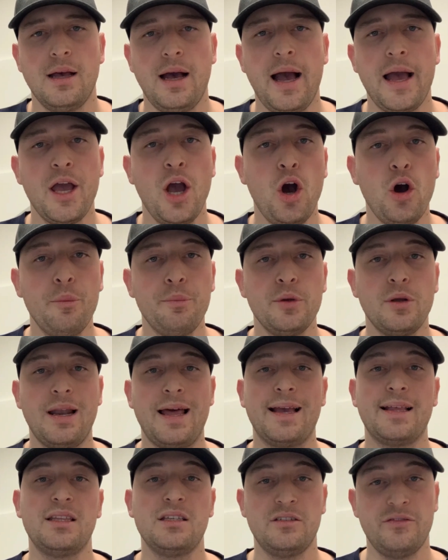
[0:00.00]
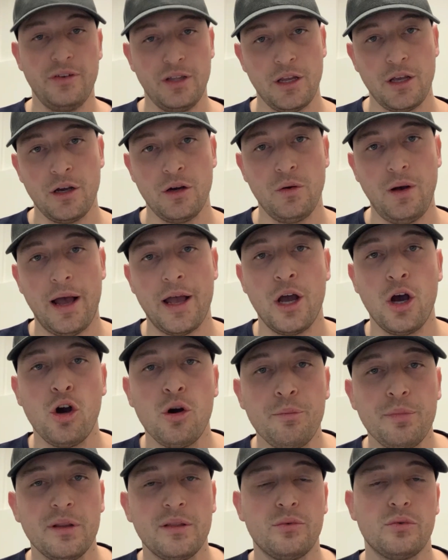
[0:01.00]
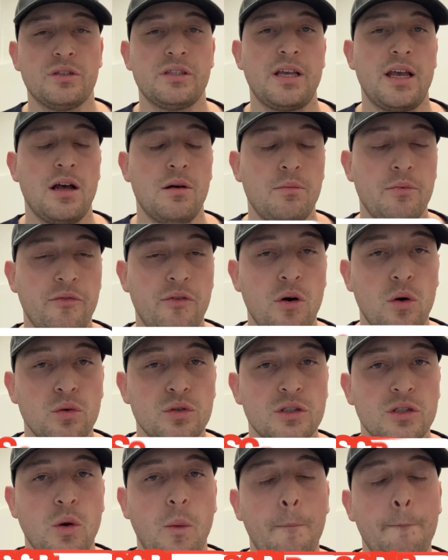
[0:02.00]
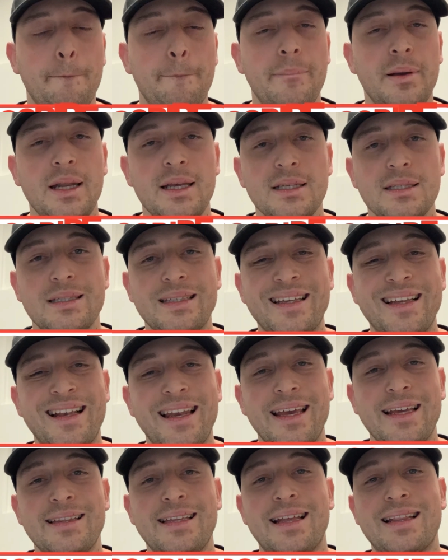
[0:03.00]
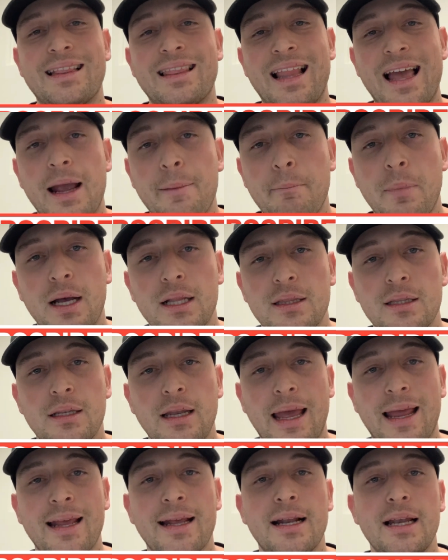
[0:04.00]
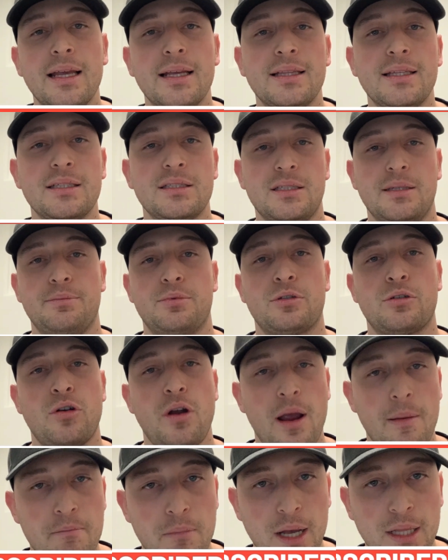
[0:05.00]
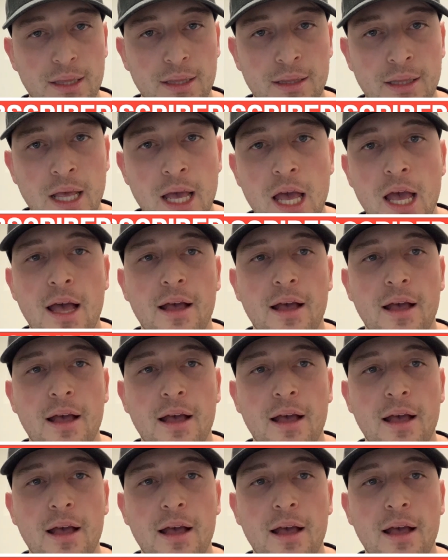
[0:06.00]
I hope you liked this video. I hope it was helpful. So please click that like button and click the subscribe button.